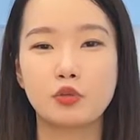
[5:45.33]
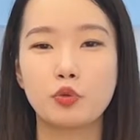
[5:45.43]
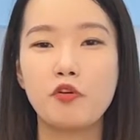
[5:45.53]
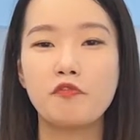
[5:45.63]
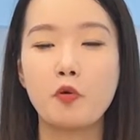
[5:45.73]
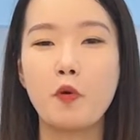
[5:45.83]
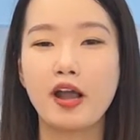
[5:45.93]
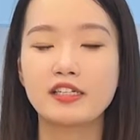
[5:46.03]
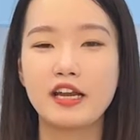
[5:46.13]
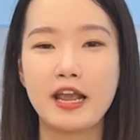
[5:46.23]

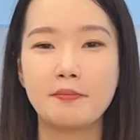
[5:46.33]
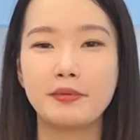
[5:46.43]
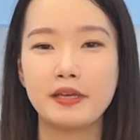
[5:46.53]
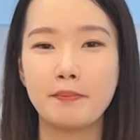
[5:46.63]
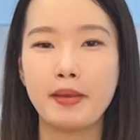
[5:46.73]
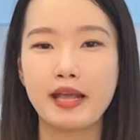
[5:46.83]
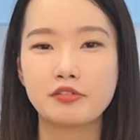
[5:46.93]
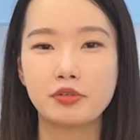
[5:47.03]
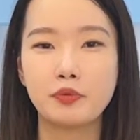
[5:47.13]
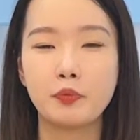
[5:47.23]
12-volt 100A
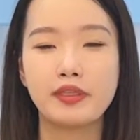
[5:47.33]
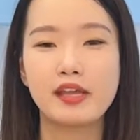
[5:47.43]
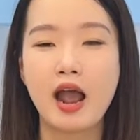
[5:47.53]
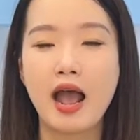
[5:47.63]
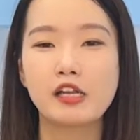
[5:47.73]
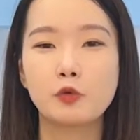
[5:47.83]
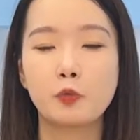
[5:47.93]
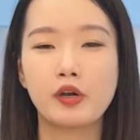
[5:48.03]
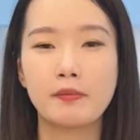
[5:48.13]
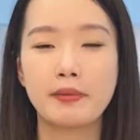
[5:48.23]
battery with the
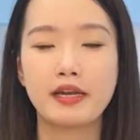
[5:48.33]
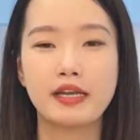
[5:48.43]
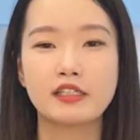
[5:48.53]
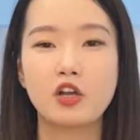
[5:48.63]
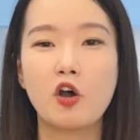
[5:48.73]
hardware BMS